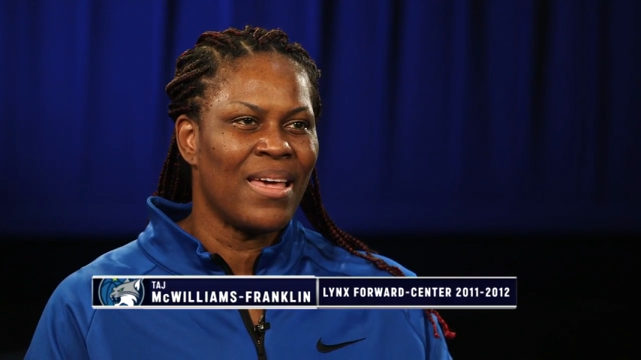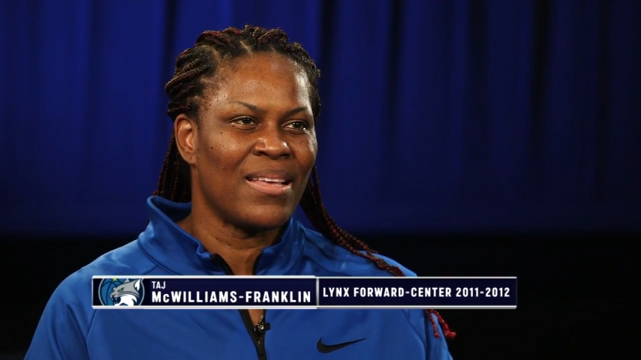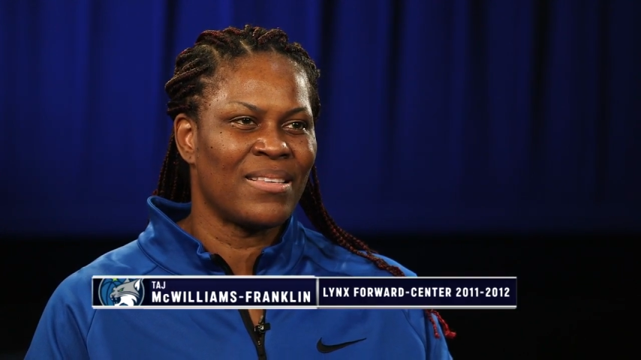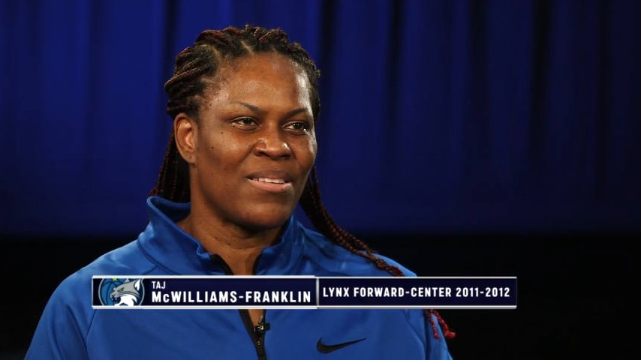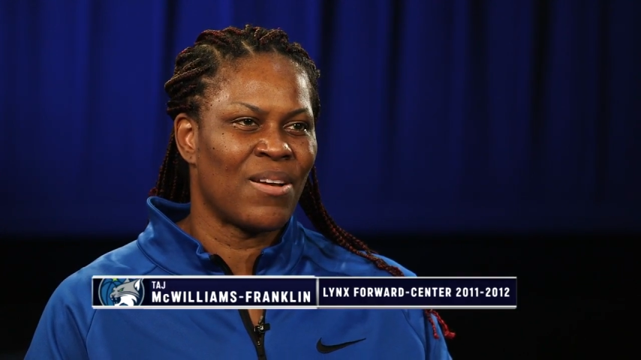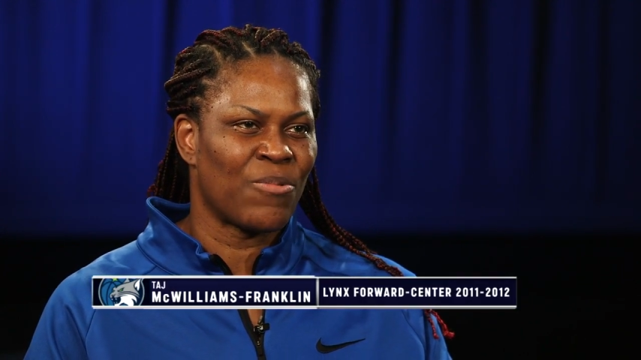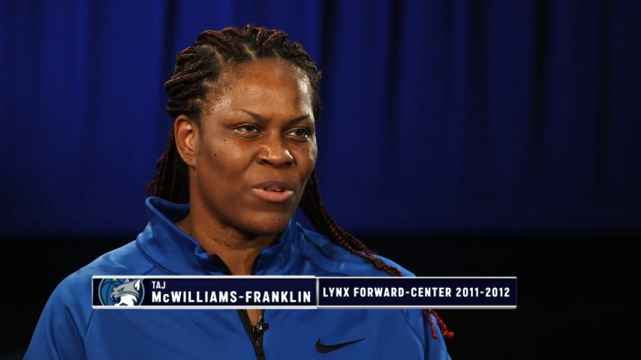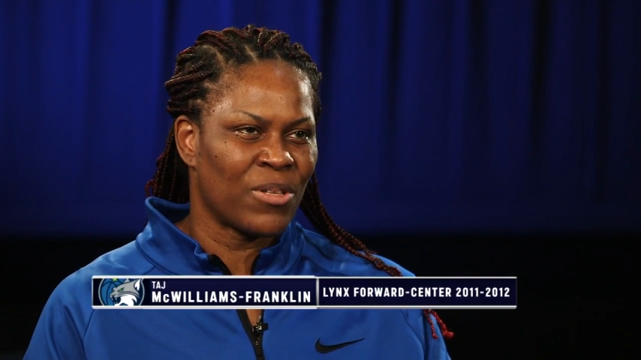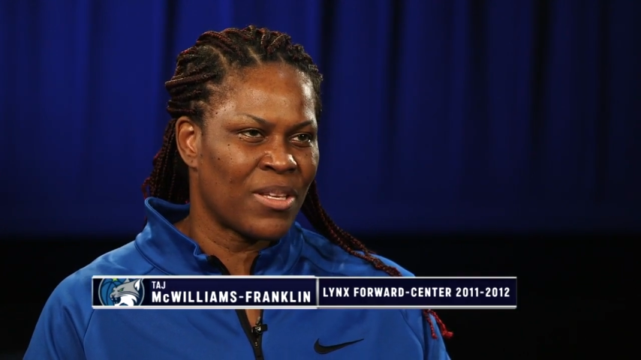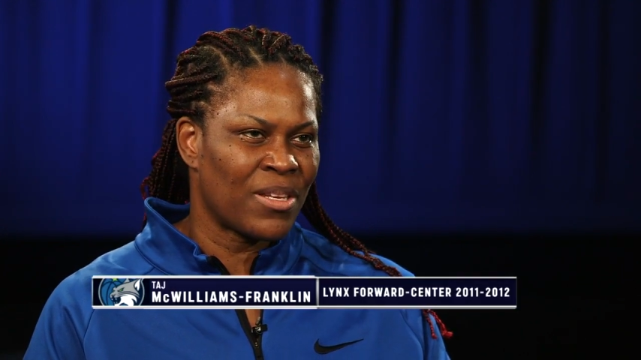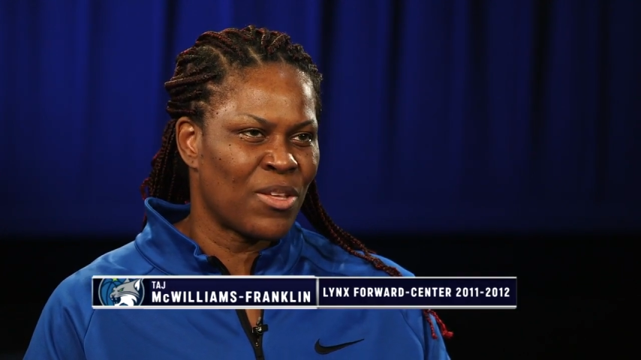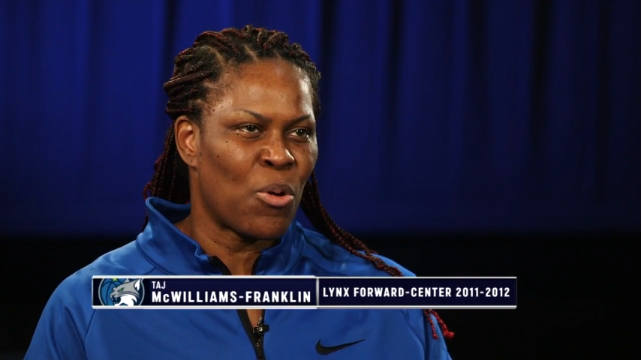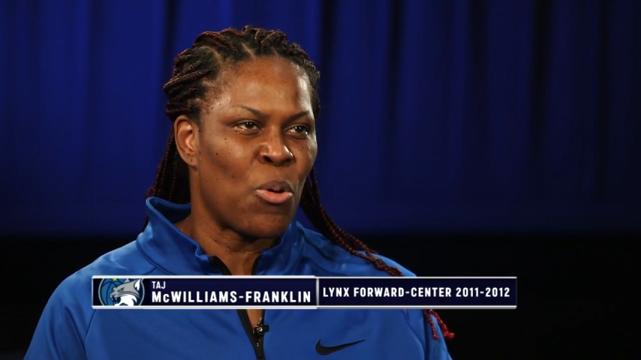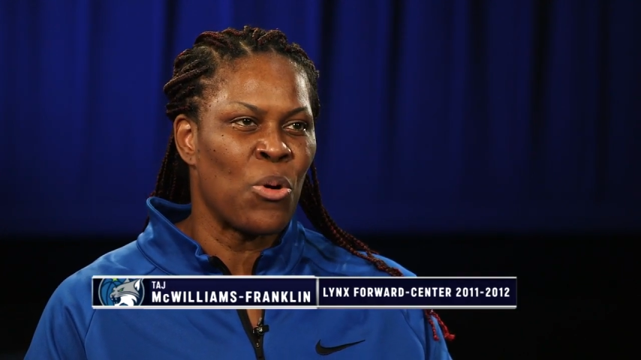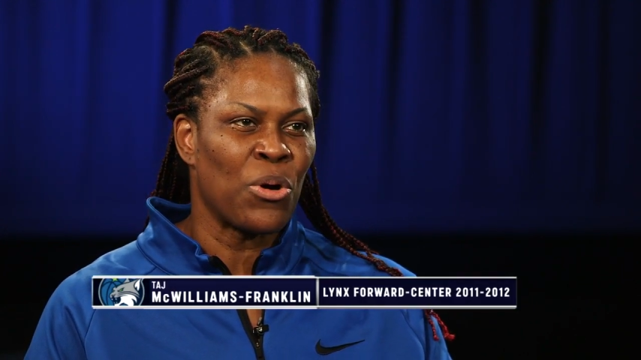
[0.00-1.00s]
It's not really
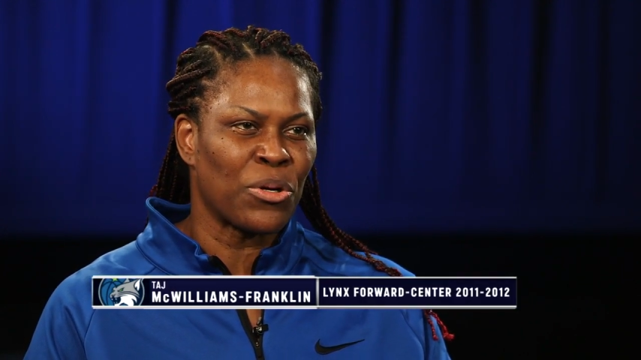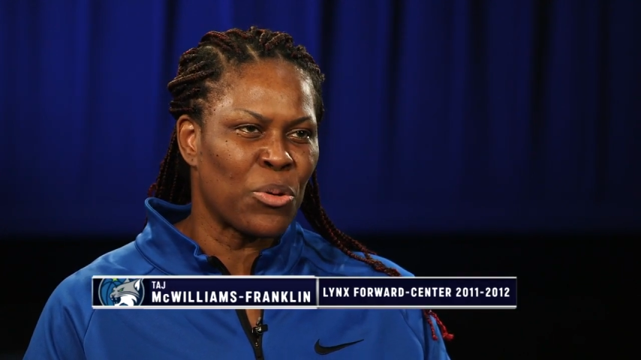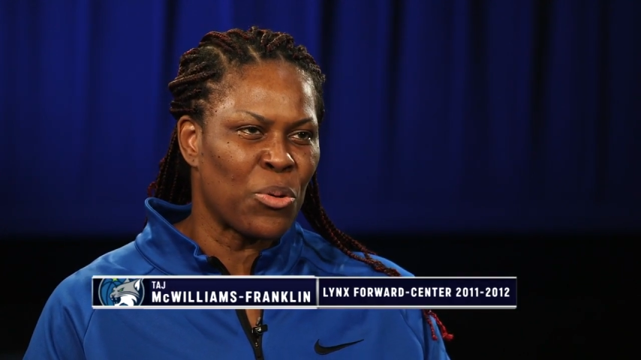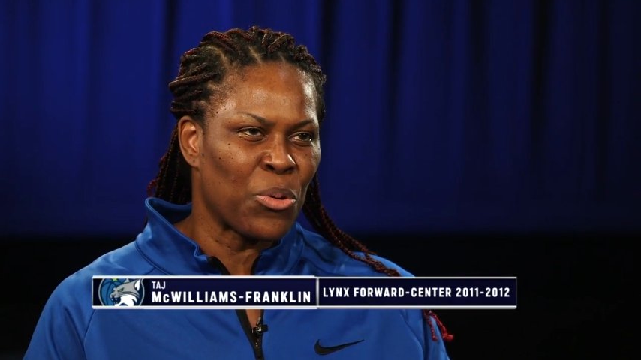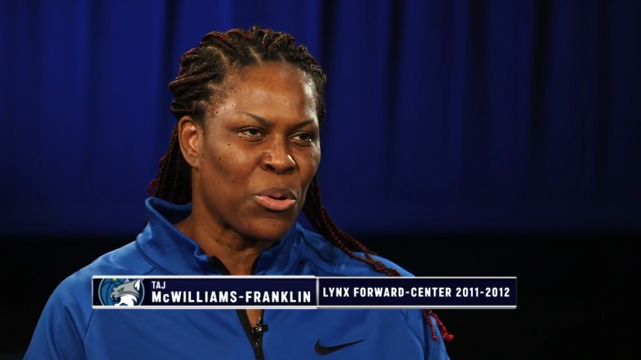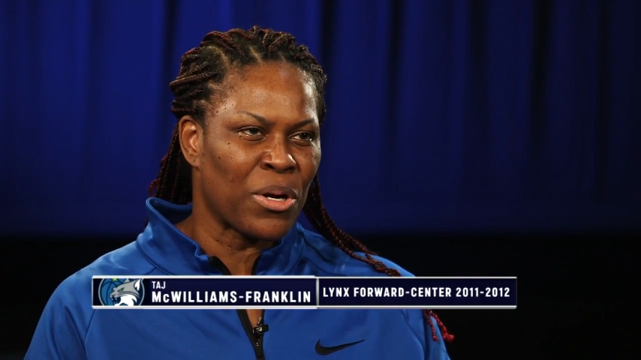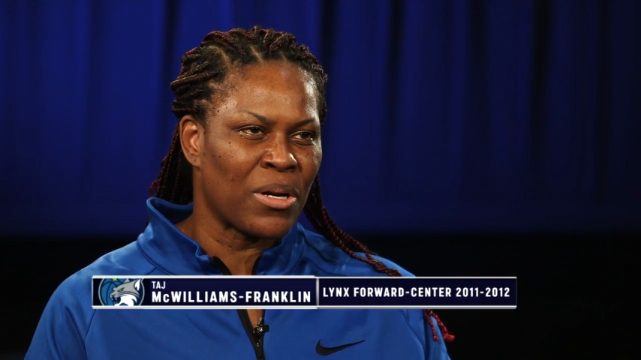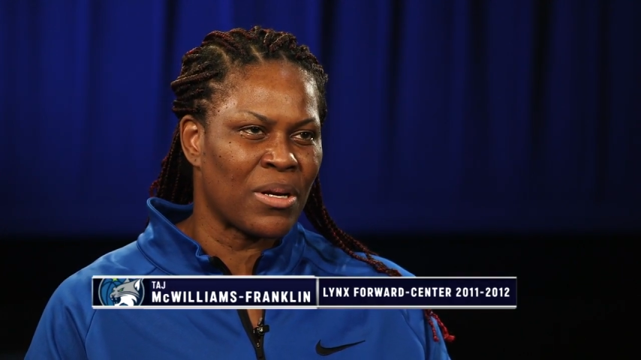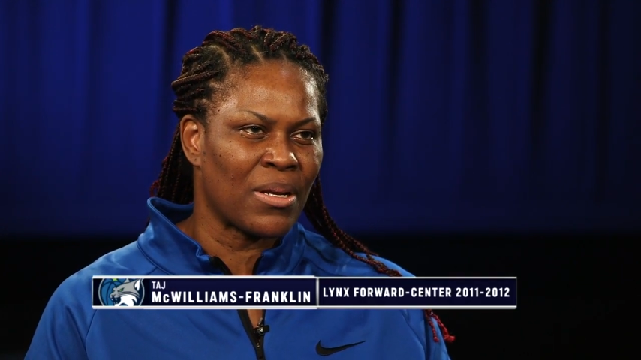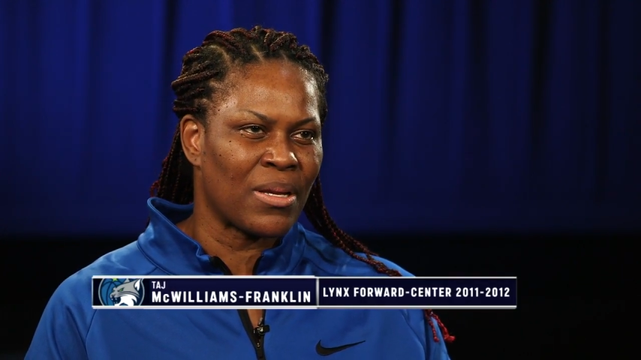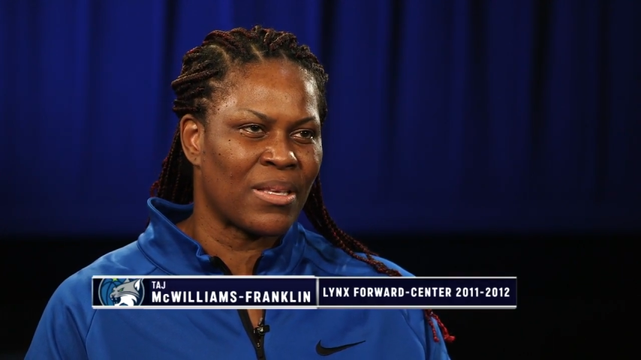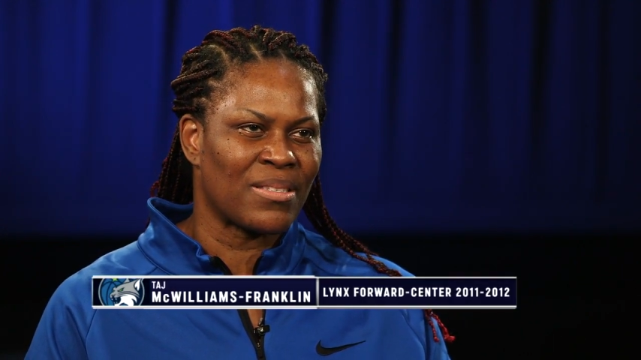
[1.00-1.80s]
the on court,